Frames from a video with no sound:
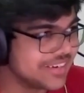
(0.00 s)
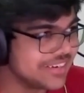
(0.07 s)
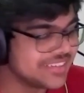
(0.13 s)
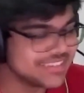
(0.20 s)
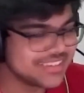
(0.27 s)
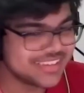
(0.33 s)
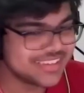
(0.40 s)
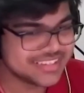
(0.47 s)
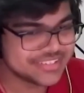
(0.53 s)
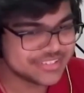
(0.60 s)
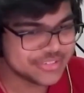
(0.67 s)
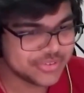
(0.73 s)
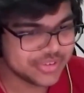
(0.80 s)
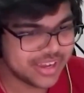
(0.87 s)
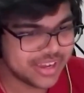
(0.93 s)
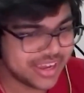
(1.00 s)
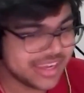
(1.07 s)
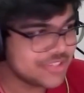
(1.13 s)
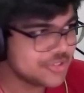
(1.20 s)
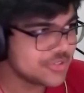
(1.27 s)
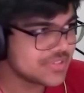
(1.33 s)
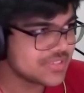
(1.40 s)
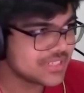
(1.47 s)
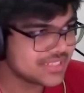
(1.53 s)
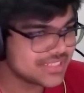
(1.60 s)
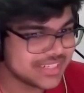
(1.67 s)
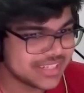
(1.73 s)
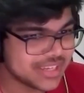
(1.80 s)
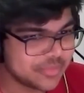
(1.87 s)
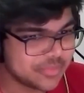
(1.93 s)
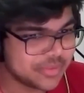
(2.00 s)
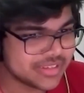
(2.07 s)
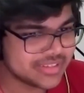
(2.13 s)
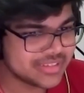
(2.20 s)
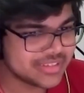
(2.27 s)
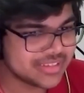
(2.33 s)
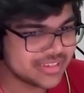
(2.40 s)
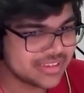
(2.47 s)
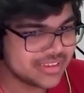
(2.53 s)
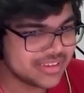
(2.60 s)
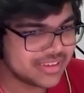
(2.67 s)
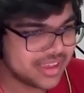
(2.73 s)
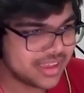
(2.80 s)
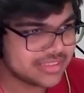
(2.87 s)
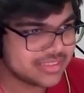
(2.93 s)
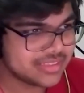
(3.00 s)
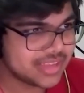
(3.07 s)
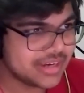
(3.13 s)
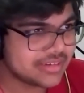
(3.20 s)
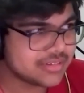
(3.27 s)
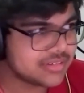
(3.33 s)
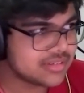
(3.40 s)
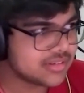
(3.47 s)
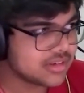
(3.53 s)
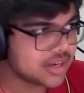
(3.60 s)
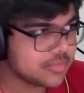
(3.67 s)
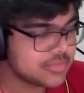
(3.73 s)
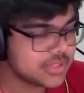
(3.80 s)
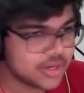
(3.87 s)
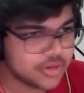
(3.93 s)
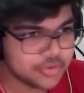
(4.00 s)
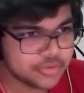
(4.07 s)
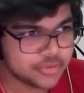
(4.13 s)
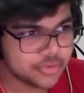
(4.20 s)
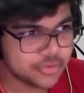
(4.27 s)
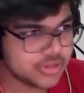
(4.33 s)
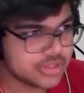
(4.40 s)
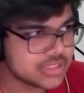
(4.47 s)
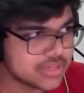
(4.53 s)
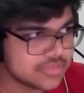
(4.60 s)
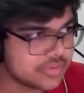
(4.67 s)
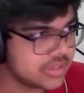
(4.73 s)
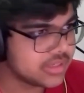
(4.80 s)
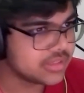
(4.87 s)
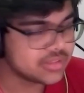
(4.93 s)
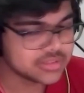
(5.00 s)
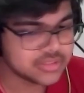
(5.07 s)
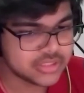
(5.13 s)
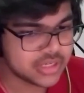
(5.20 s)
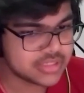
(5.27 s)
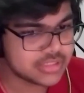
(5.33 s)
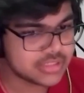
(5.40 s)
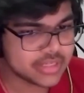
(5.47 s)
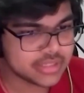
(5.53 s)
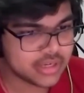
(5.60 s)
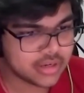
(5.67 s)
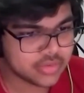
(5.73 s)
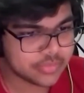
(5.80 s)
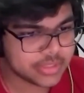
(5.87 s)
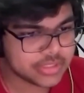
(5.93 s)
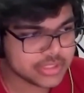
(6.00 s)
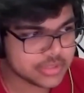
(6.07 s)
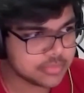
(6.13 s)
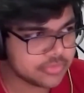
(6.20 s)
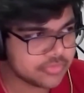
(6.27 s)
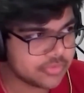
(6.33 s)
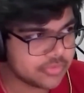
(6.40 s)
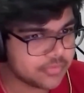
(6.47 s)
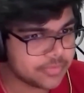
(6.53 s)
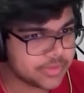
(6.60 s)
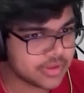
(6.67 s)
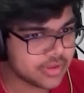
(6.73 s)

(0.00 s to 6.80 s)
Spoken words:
did. So I chose 16 gigabytes. And that comes down to longevity, just as Raghav mentioned before.